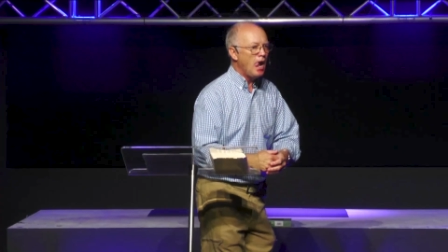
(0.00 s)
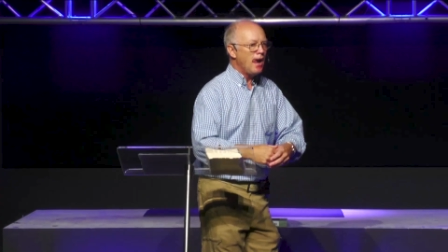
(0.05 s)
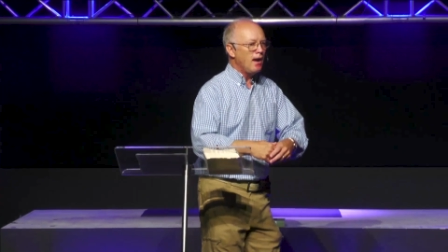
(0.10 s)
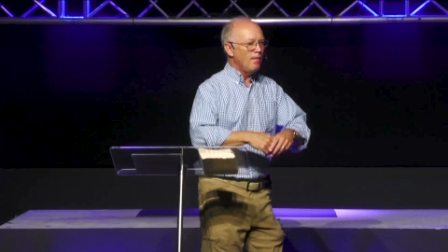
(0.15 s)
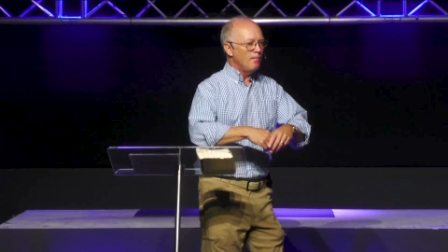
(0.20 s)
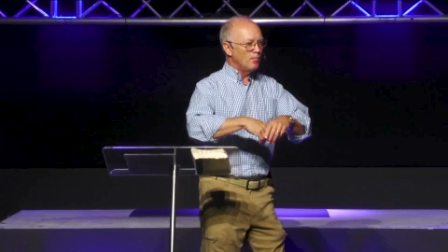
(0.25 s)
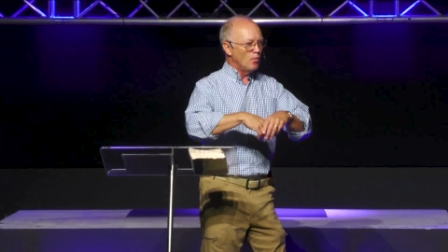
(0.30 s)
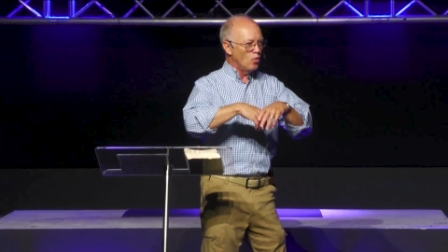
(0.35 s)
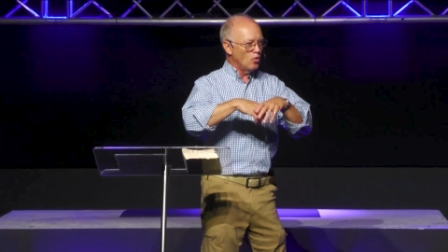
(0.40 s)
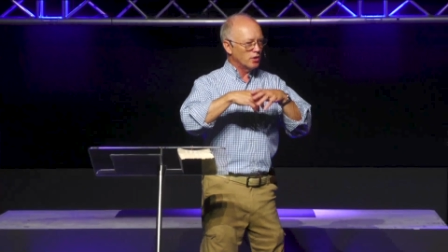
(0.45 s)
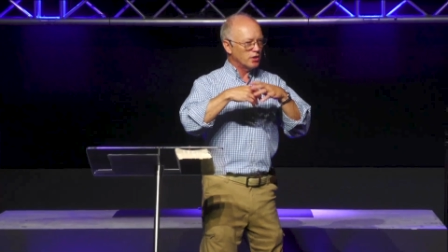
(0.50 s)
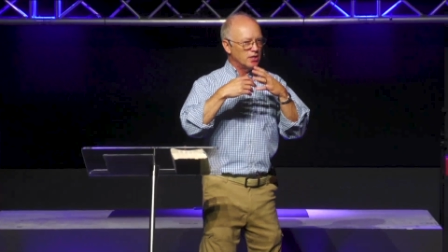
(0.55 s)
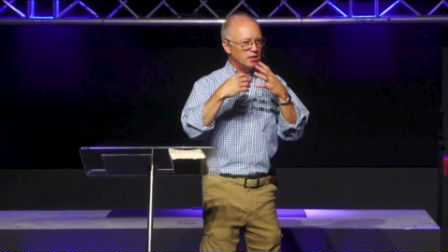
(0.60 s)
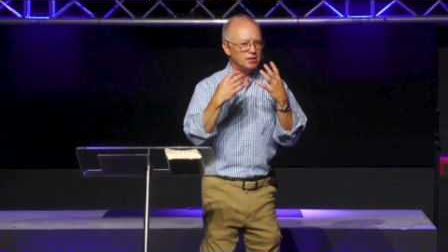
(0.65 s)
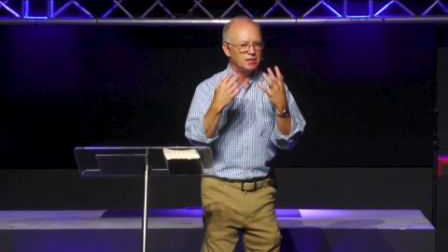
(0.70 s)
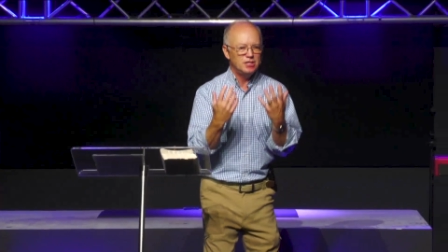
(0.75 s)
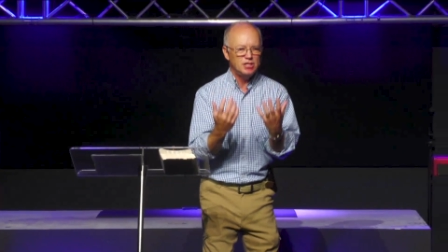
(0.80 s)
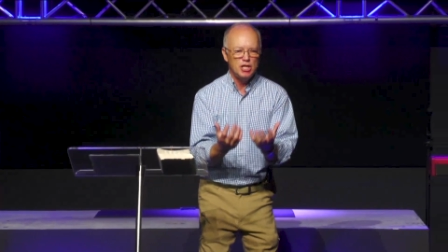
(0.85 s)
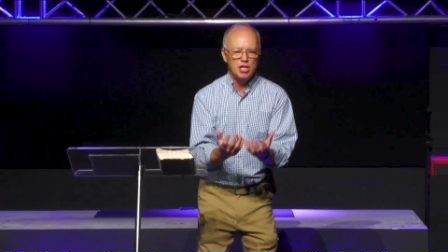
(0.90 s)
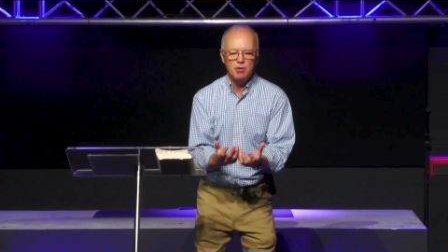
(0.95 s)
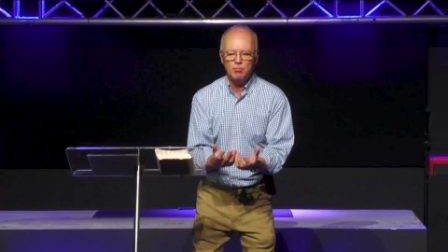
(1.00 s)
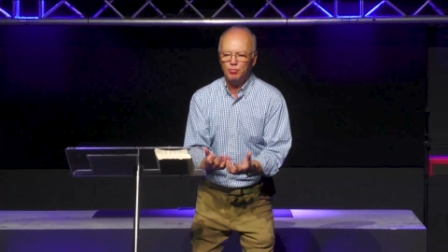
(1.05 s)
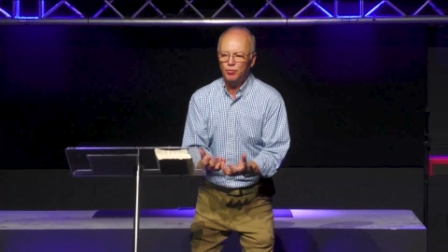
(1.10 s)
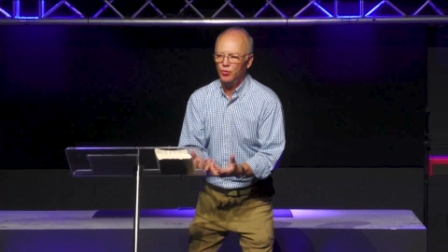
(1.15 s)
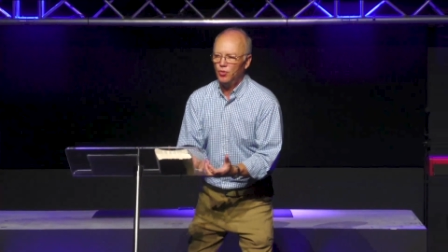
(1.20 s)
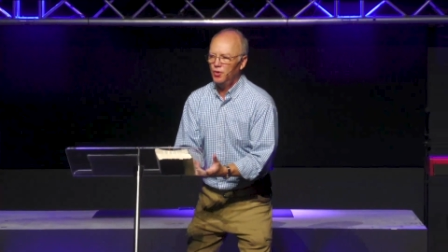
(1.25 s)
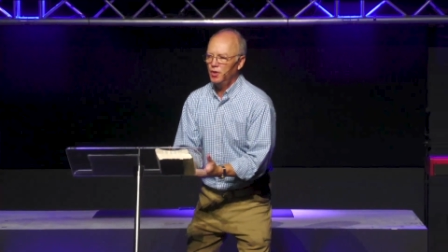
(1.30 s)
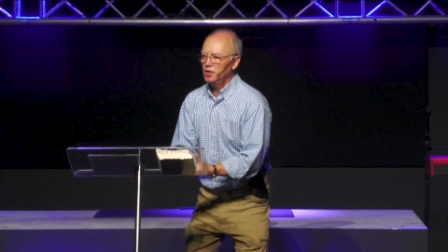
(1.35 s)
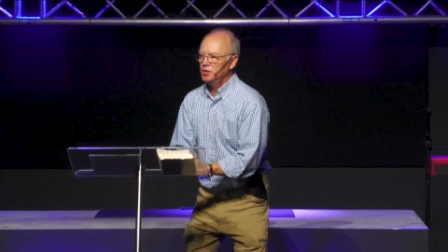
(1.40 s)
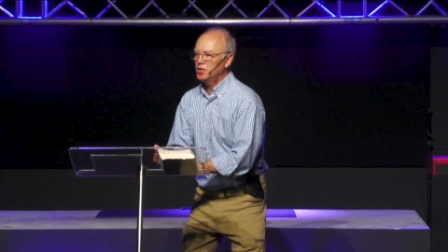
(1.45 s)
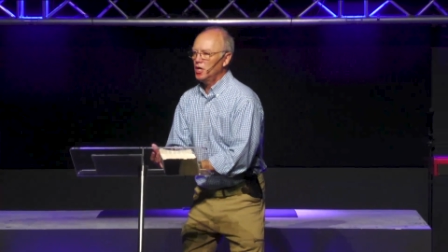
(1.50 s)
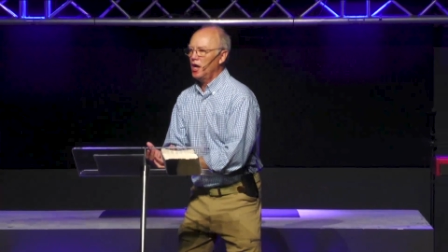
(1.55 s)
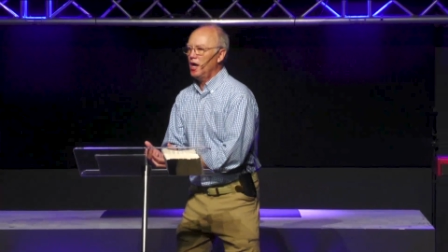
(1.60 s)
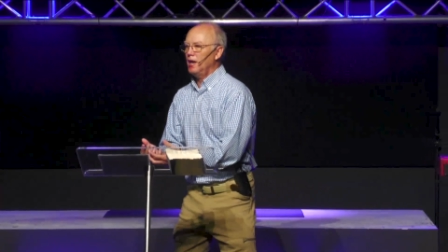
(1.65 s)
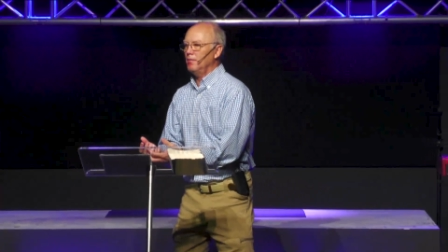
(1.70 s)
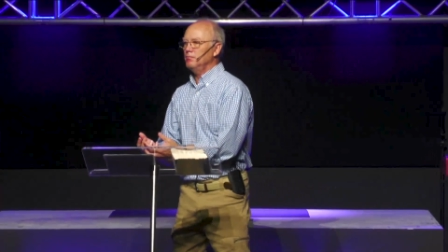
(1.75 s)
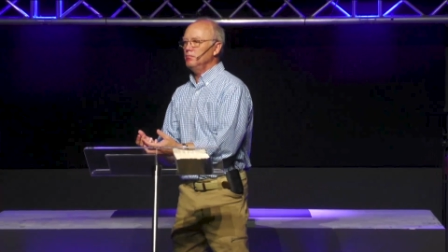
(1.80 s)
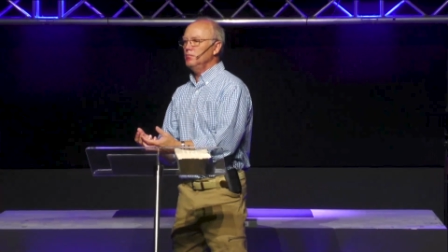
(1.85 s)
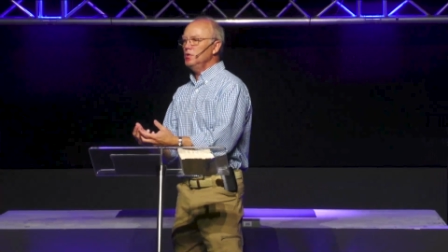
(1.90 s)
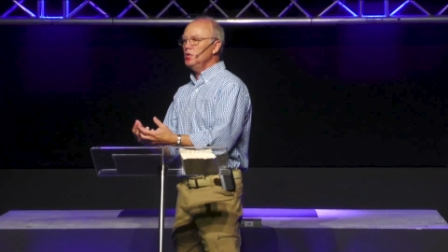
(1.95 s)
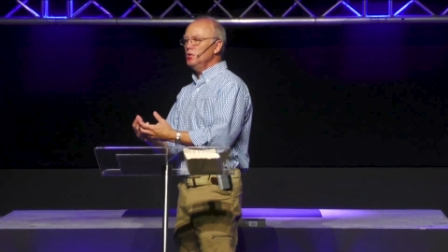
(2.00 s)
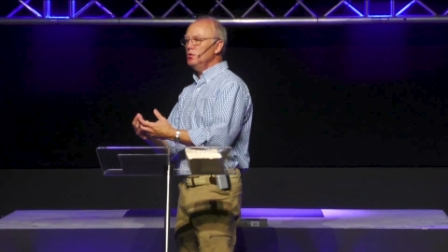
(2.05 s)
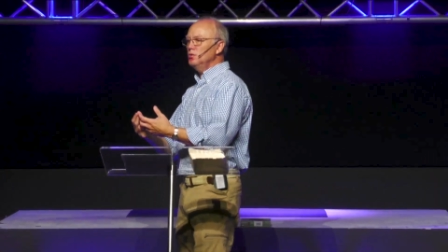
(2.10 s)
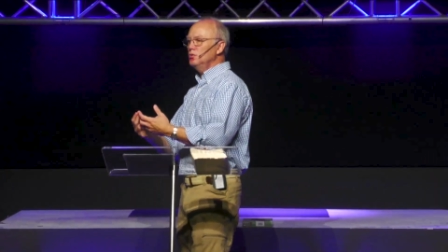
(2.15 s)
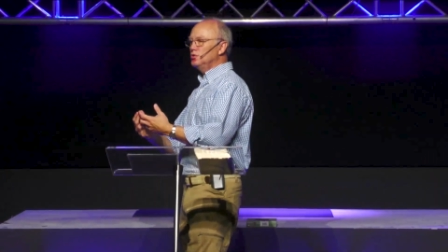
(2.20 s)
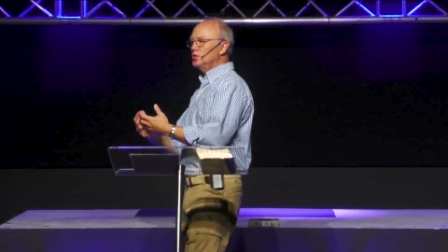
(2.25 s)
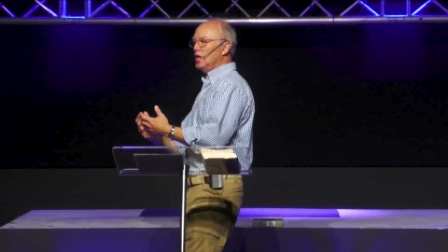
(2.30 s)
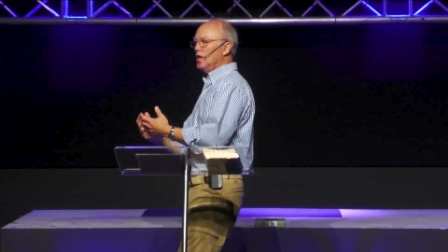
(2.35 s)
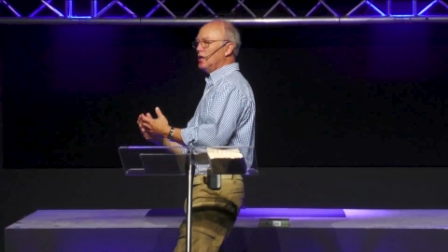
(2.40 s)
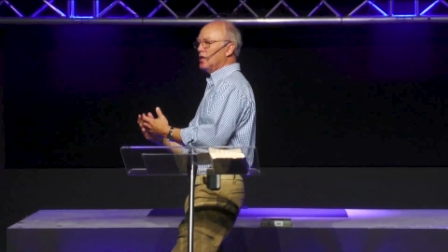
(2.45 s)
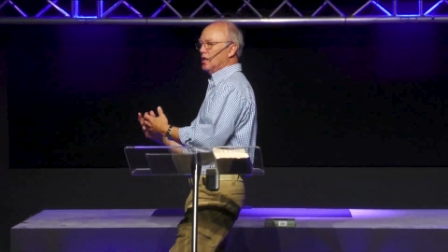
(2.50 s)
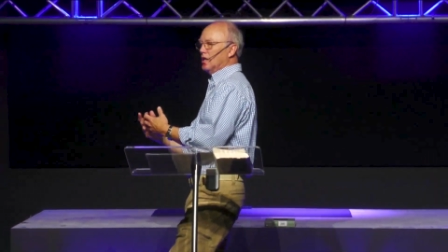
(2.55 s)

more contemporary type music and